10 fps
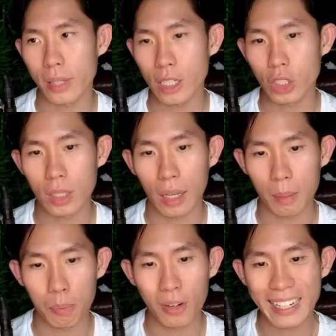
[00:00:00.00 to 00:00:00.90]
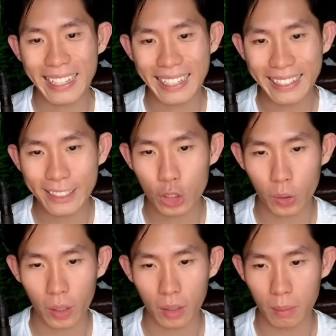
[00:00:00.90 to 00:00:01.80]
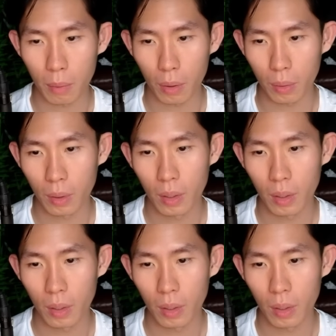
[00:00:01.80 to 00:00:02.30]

actually like a pretty clean trade, bro.